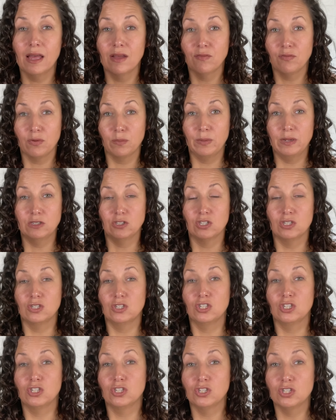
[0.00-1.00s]
information
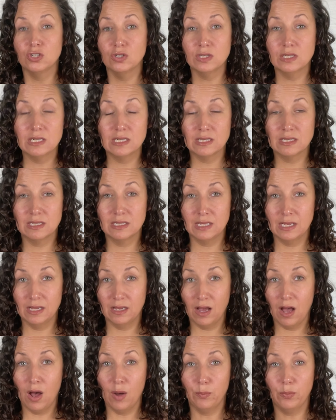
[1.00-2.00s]
should sync
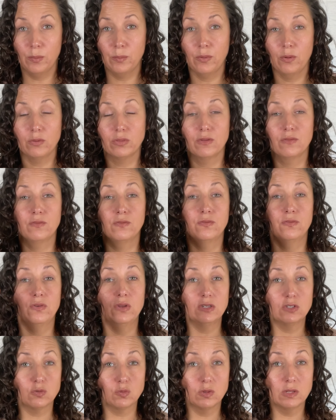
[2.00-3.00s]
up both
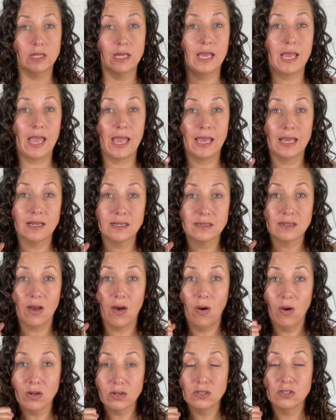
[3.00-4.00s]
visually and
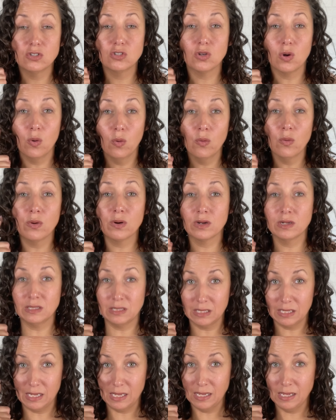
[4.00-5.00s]

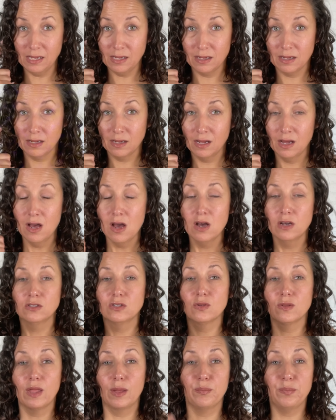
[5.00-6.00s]
auditorily so
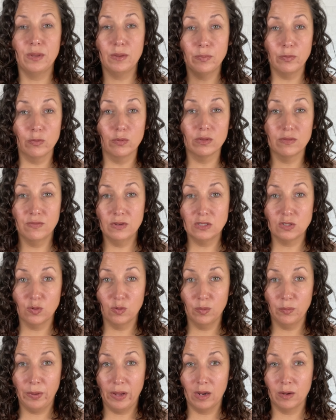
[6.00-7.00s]
that people with visual
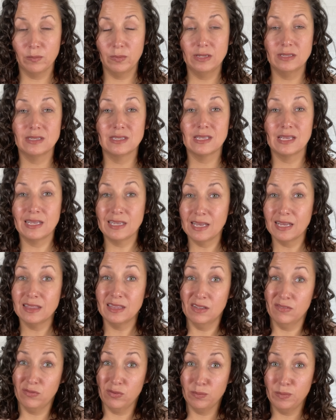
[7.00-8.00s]
impairments can get the
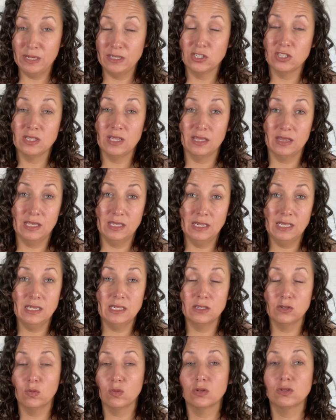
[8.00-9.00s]
information that they need
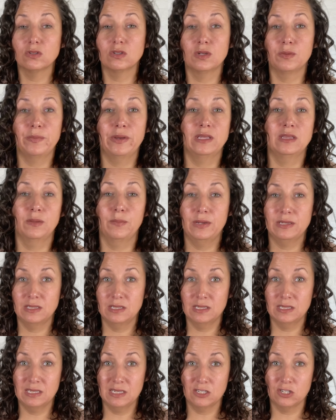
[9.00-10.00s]
in order to make the best
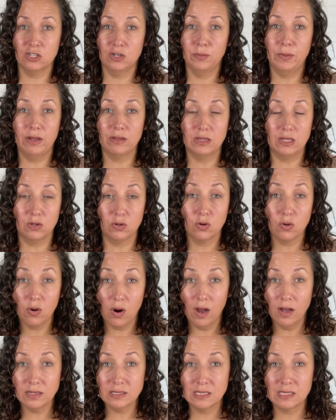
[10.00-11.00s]
decision about their
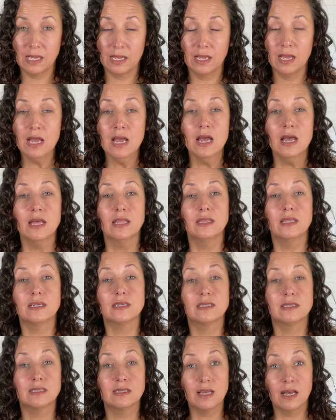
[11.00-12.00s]
crossing. The
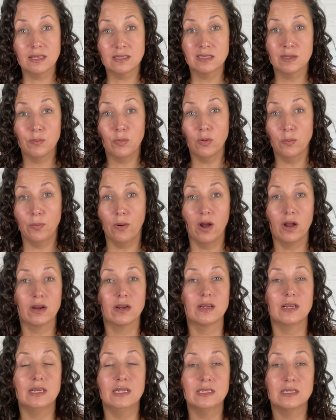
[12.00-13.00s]
accessible
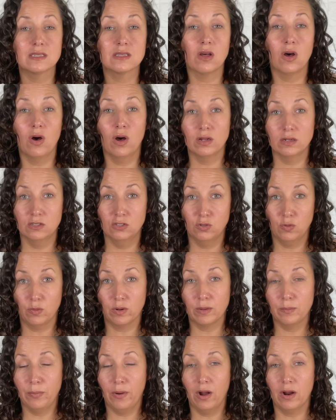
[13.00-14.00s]
part is the auditory
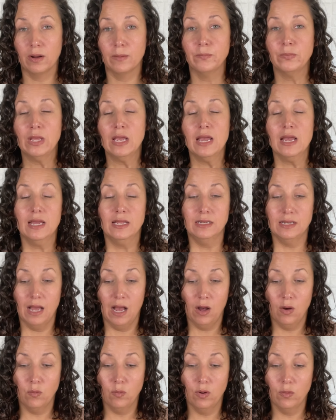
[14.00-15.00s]
part.
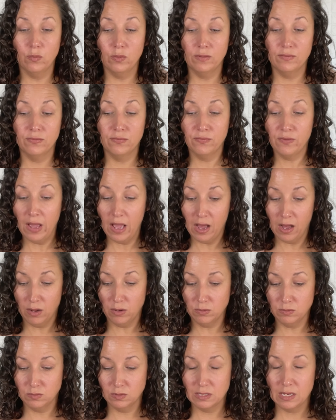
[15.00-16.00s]
Now, what we
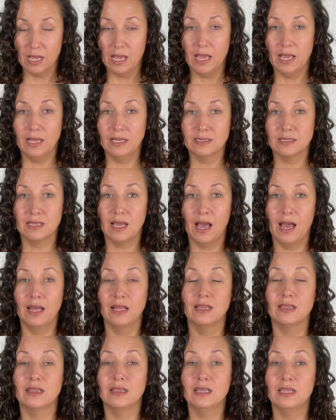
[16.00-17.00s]
found is that
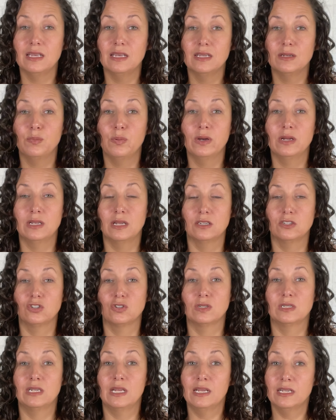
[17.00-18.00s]
lead
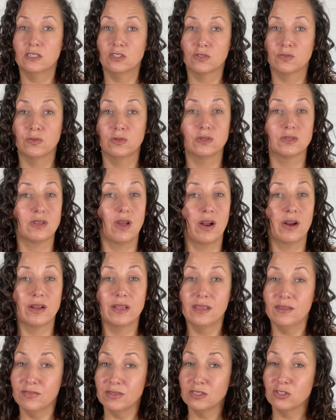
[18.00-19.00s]
pedestrian intervals are
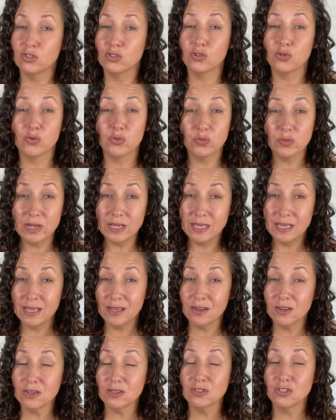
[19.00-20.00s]
even
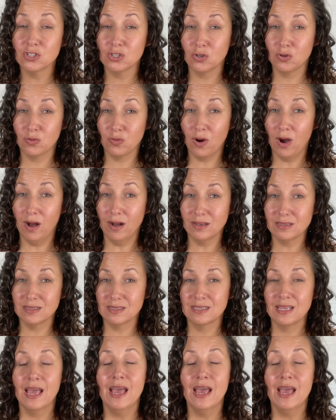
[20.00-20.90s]
trickier to cross.